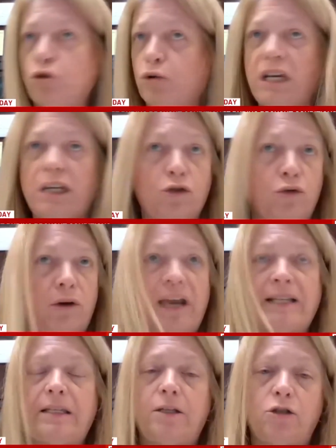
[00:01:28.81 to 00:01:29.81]
trees,
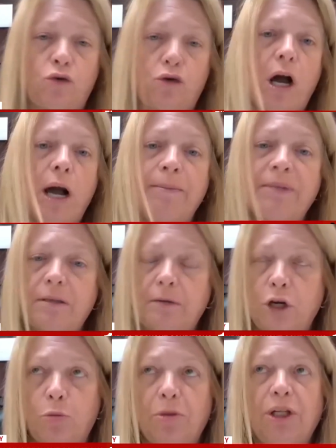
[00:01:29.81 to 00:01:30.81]
grasses, crops,
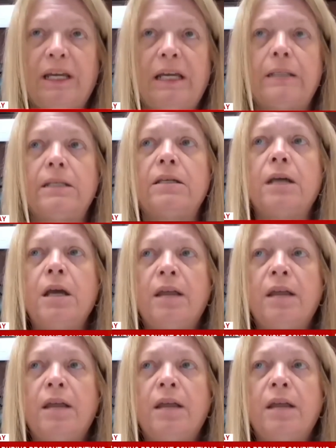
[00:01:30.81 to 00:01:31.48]
you know, plants.